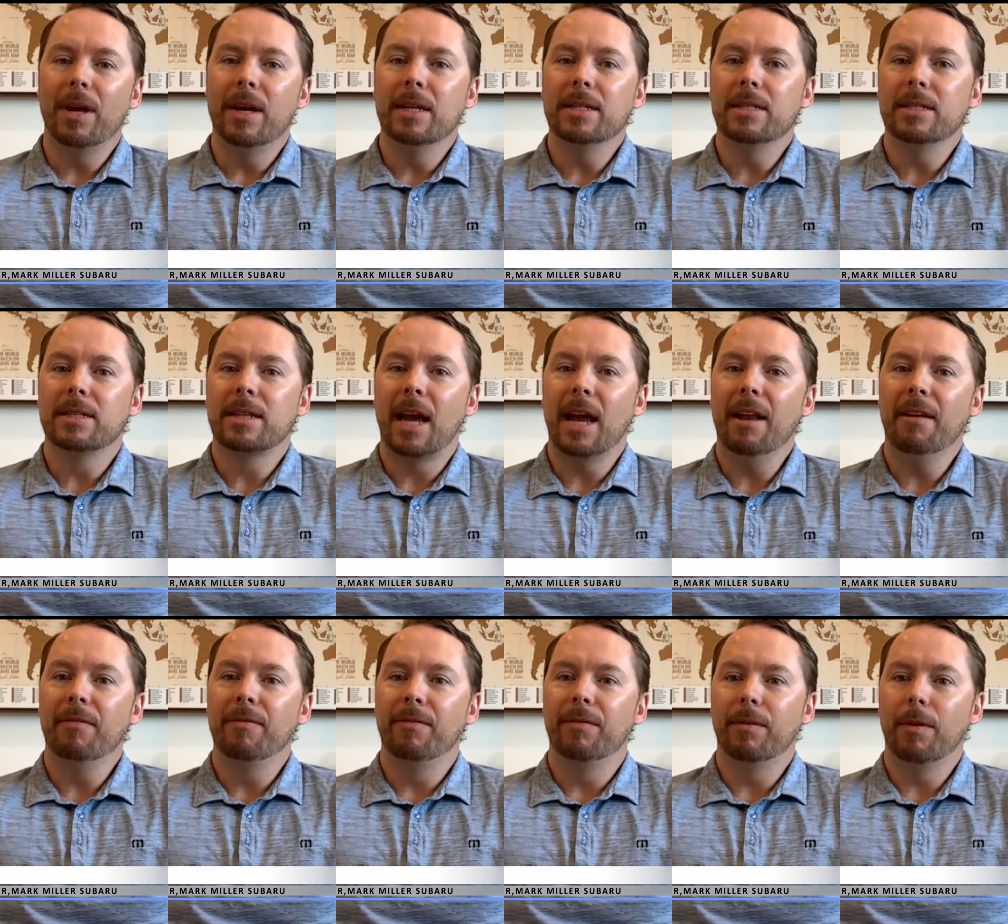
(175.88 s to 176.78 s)
is, is kind
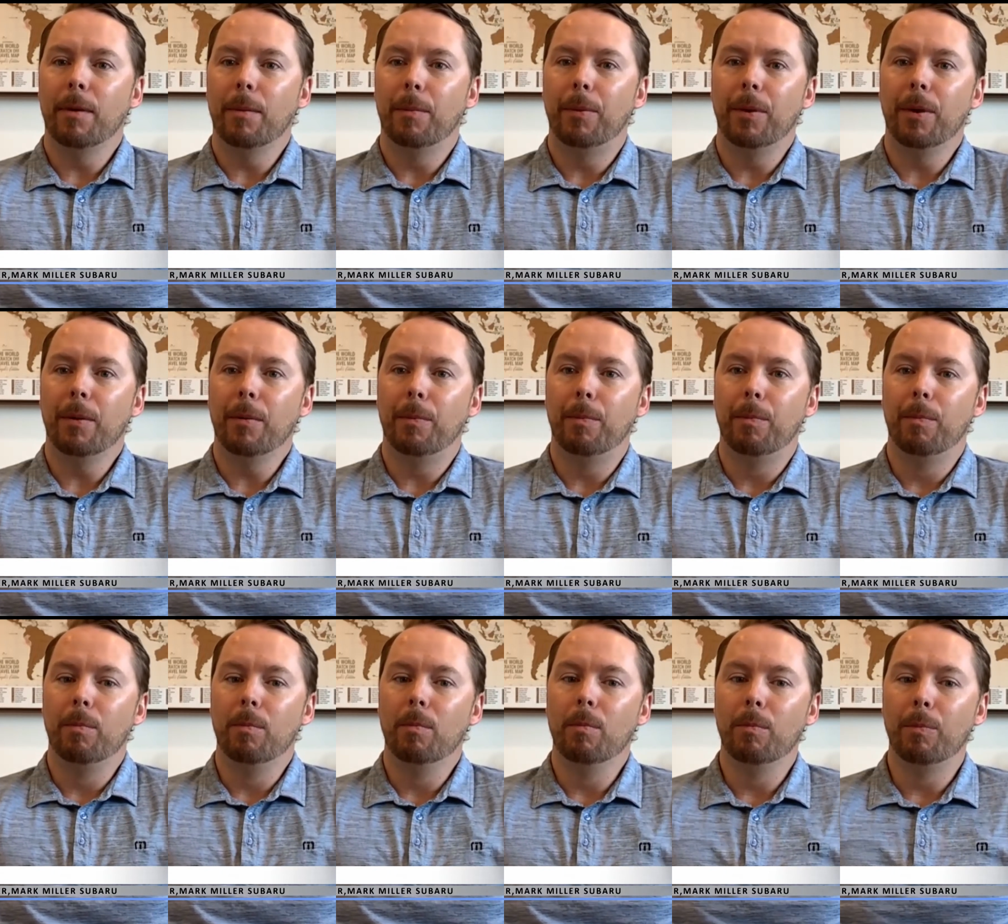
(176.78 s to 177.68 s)
of put,
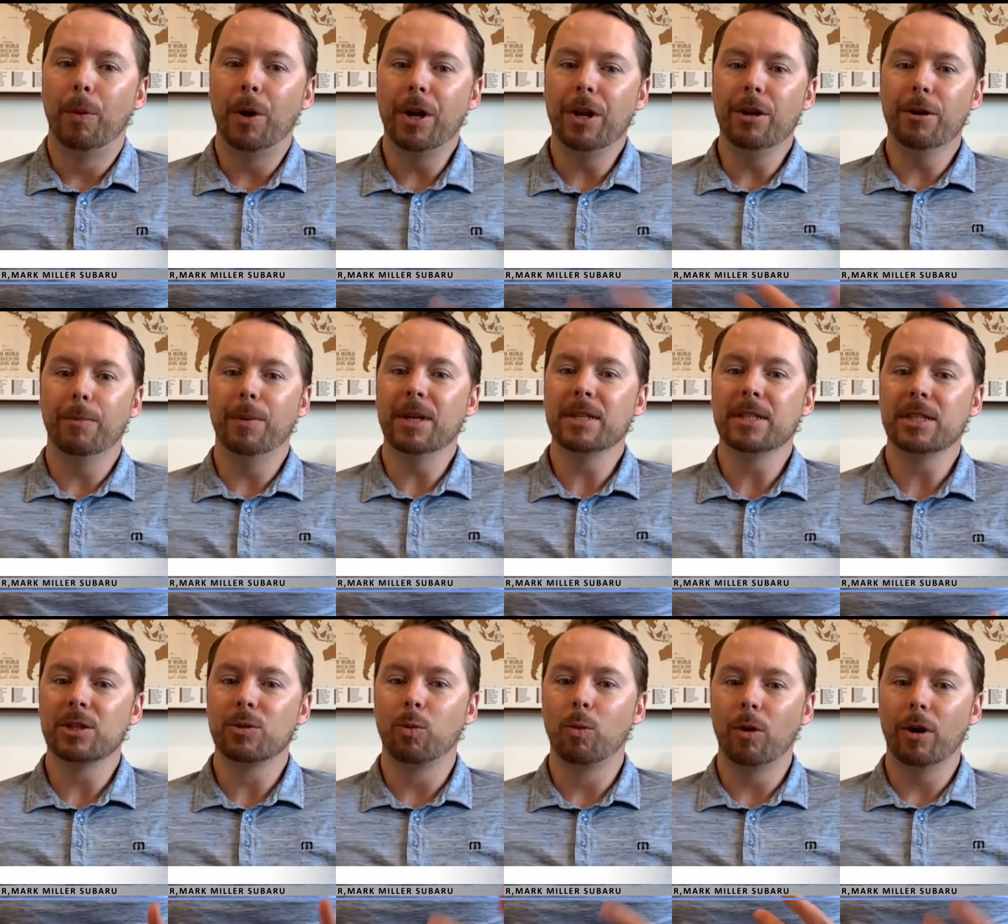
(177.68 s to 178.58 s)
putting your
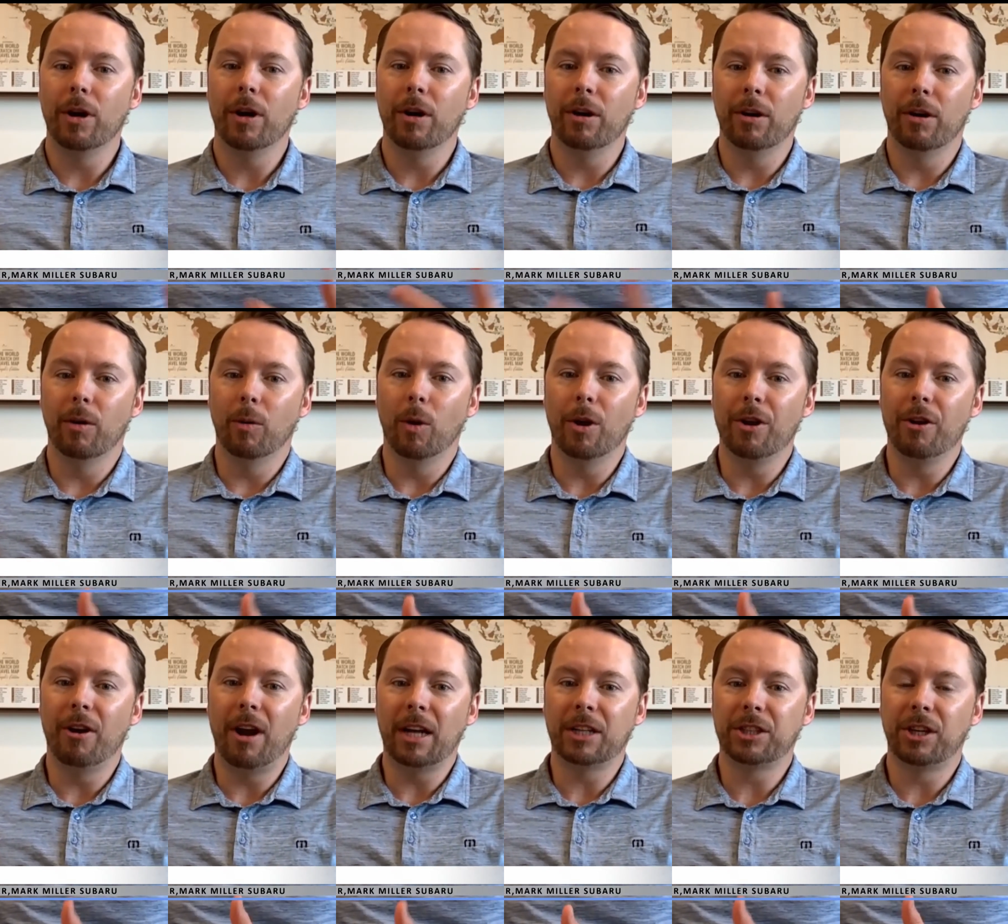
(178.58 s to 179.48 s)
business where what
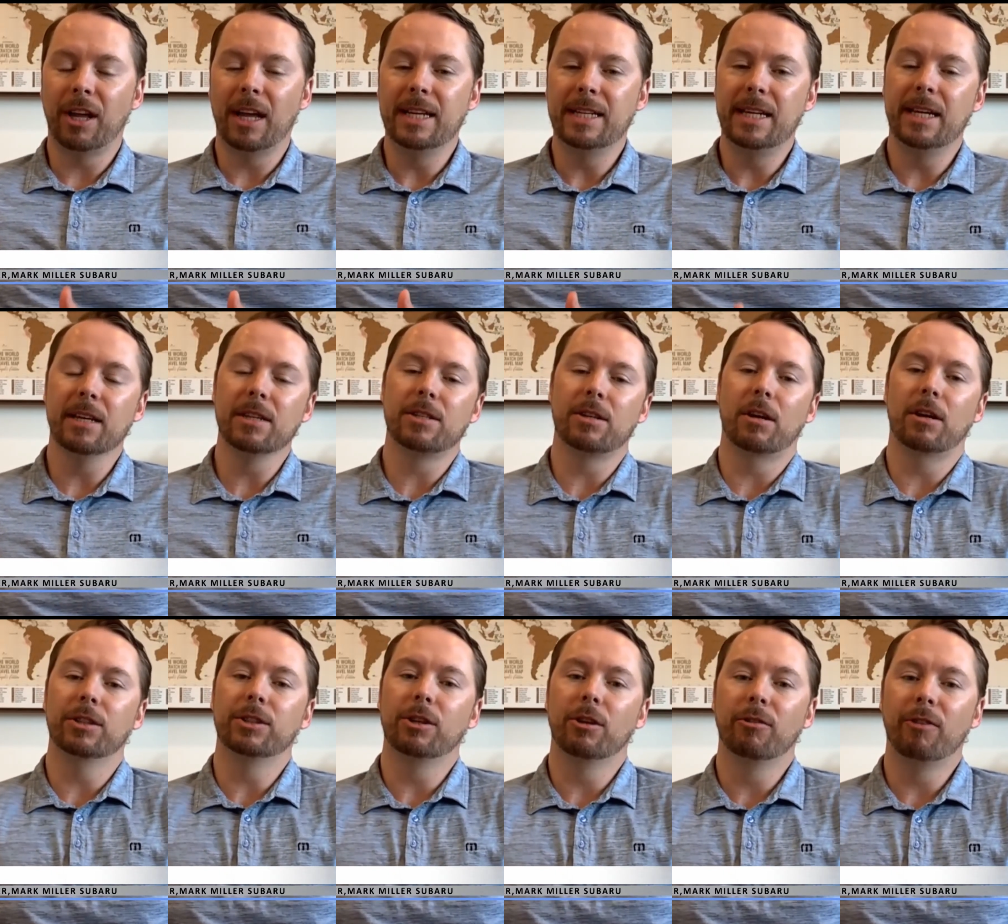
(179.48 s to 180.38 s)
your actual ideals
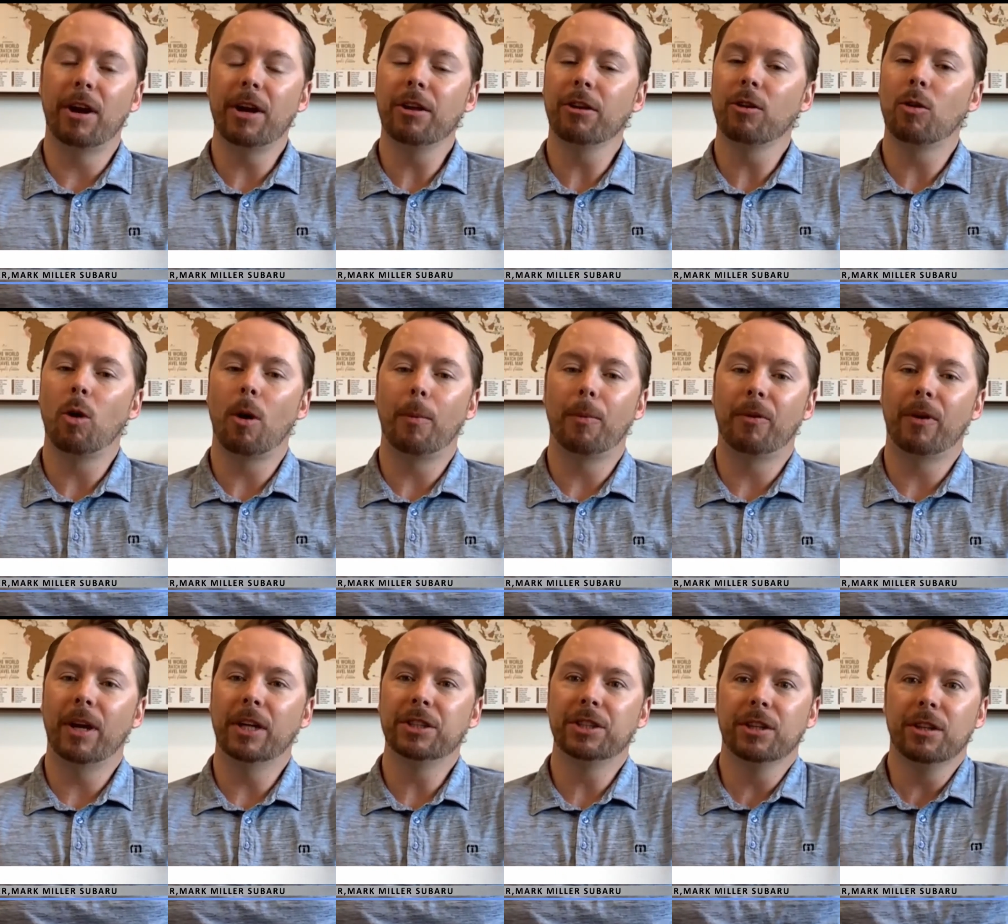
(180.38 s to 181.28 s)
are. So, a regular
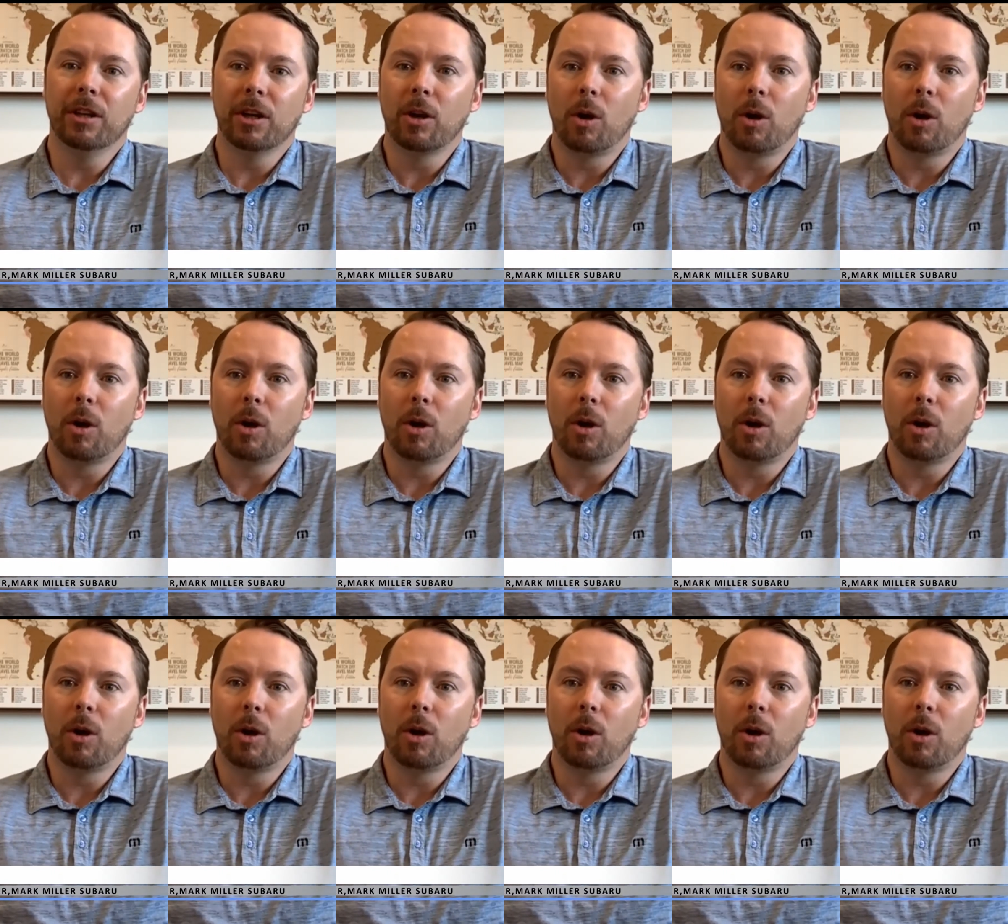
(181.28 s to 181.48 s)
corporation, the